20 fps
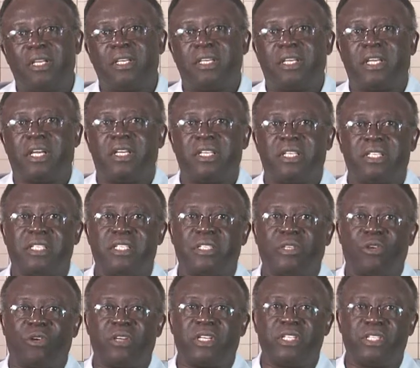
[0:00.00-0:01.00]
then it is
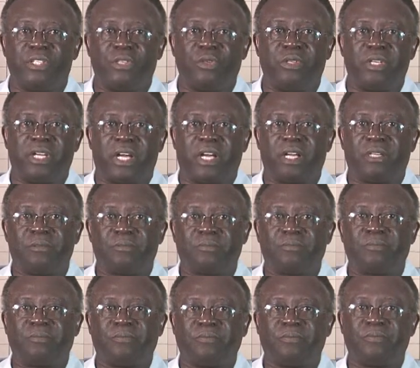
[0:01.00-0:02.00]
longitudinal.
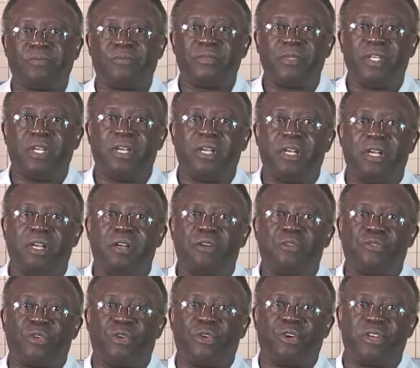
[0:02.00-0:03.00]

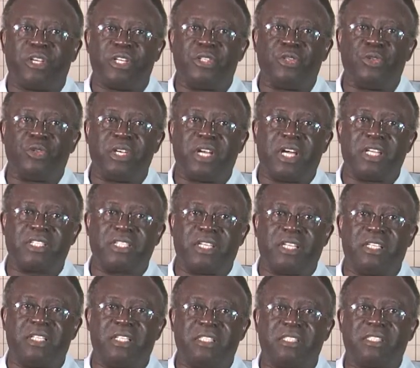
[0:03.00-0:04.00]
For longitudinal
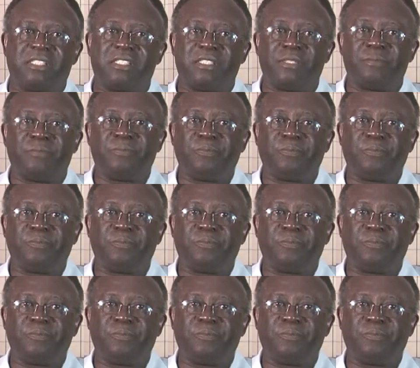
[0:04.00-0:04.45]
studies,